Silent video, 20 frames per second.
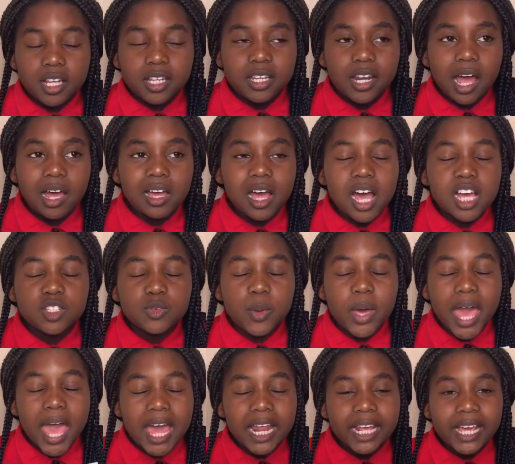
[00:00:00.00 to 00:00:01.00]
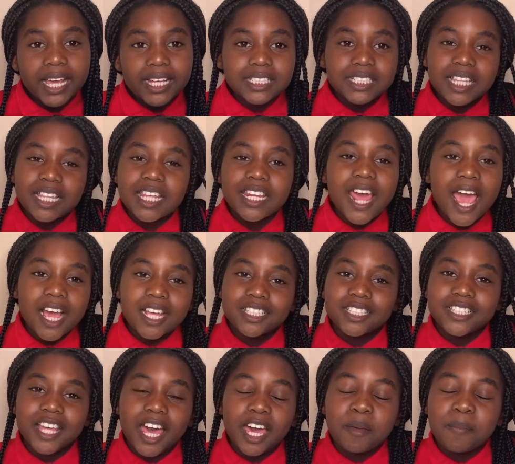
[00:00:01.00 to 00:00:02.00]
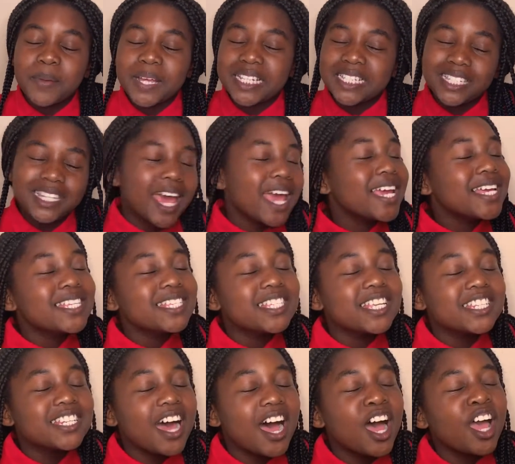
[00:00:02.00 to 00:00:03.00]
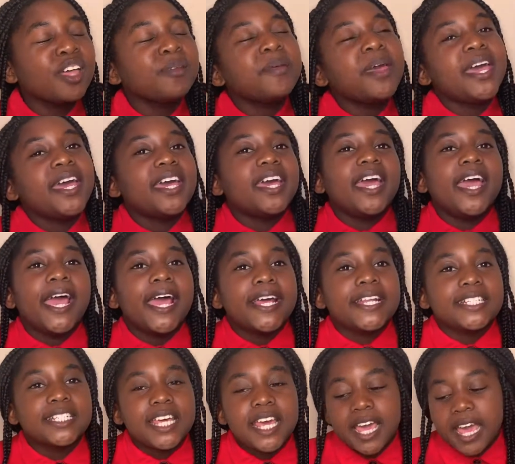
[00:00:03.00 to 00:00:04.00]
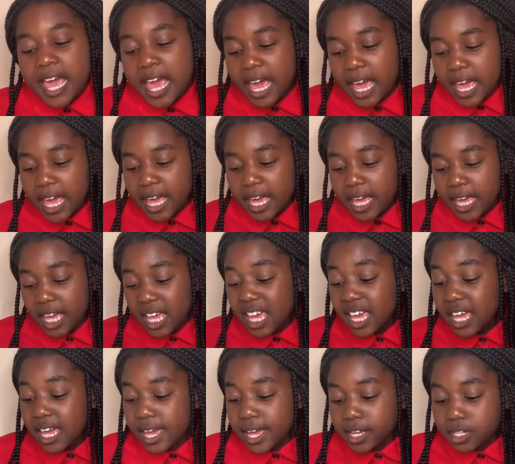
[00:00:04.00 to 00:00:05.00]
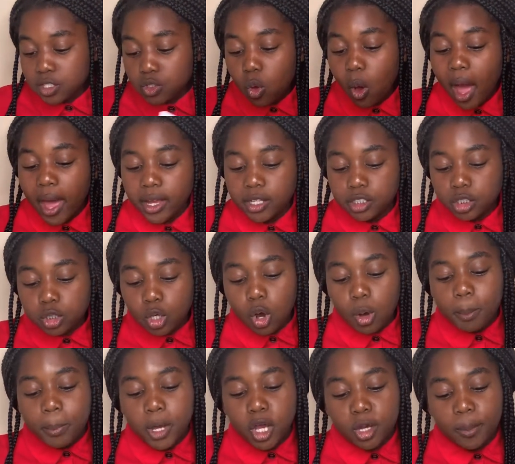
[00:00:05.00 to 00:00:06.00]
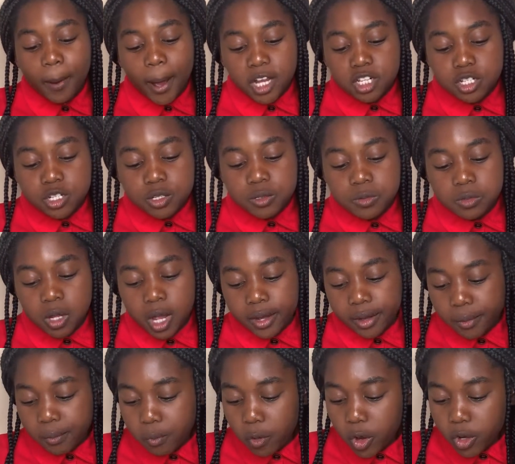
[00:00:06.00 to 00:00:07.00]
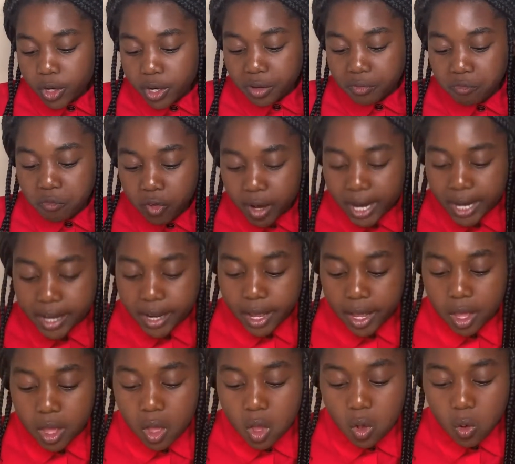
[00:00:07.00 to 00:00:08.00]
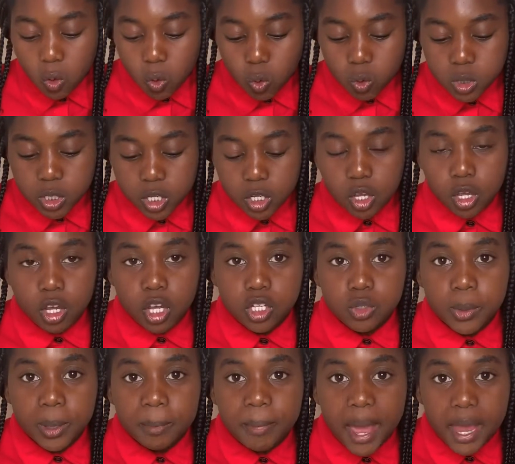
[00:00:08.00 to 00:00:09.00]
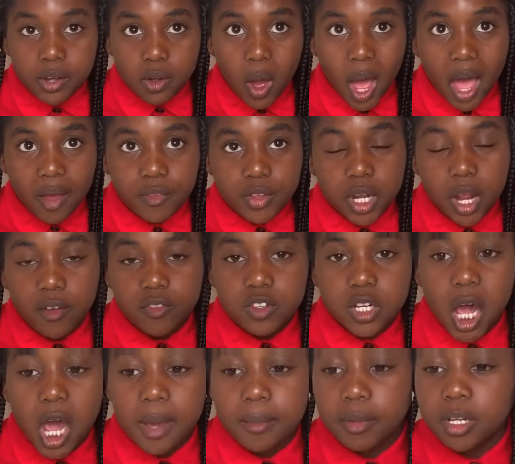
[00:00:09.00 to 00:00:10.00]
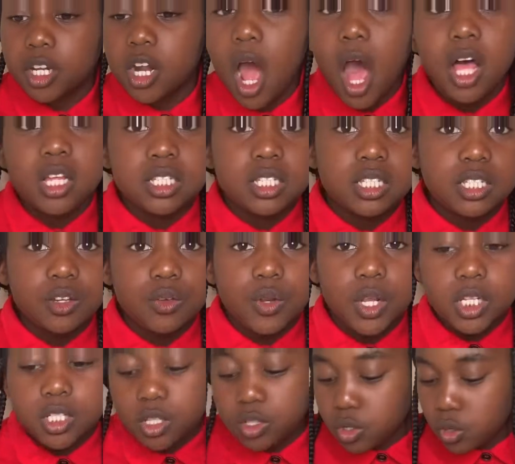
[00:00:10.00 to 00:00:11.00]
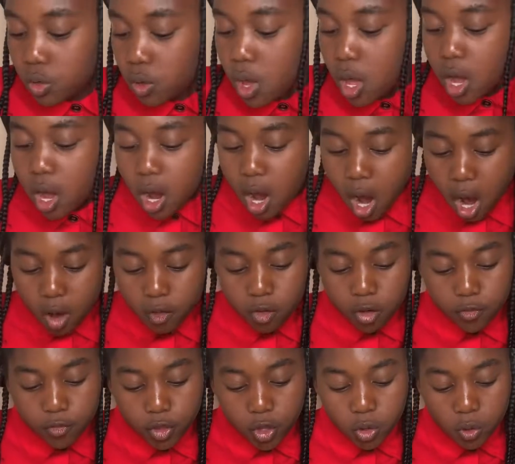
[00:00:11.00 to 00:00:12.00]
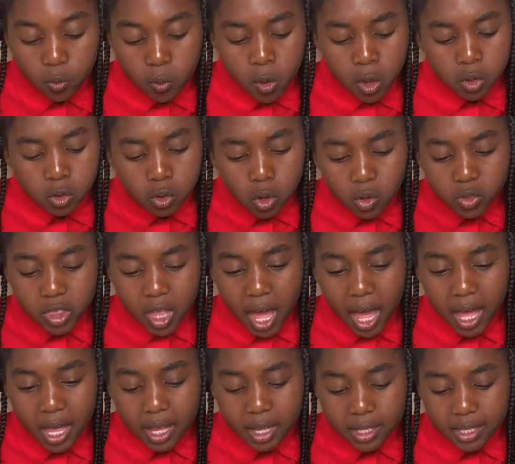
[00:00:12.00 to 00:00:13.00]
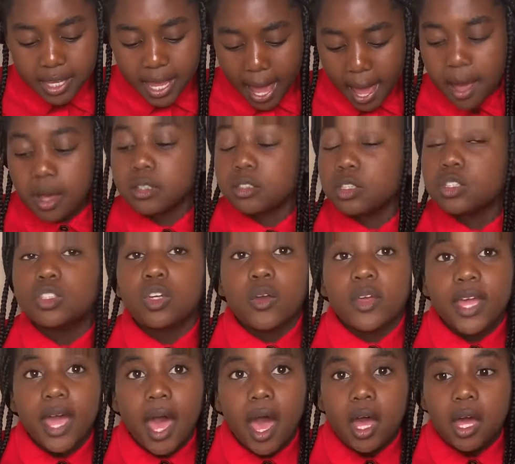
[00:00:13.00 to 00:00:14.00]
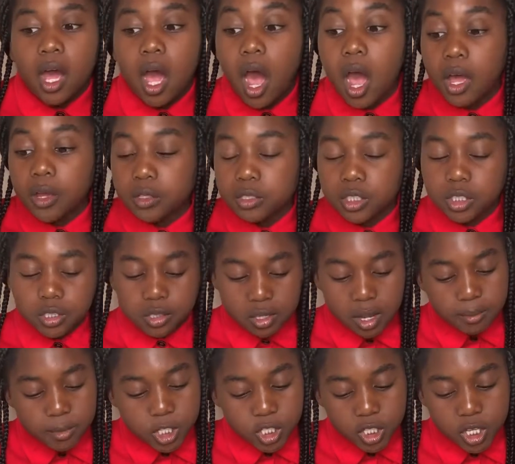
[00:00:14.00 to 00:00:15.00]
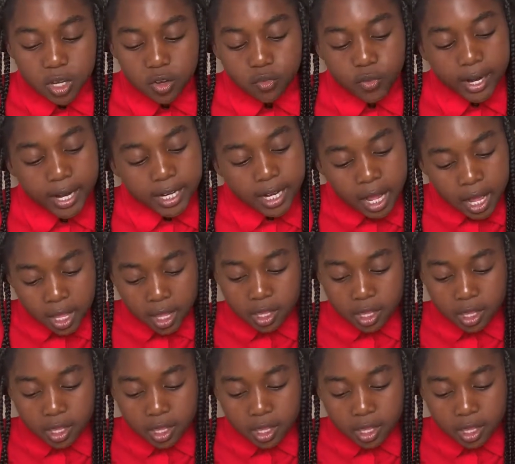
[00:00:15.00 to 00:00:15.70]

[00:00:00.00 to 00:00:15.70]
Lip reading: Now guys, we're heading into the next segment, Taster Time, and it is quite a short book, but I don't want to read it all to you because we may not have enough time, and Kirsten still needs to do her review. Not that, yeah. So yeah, I'm just gonna read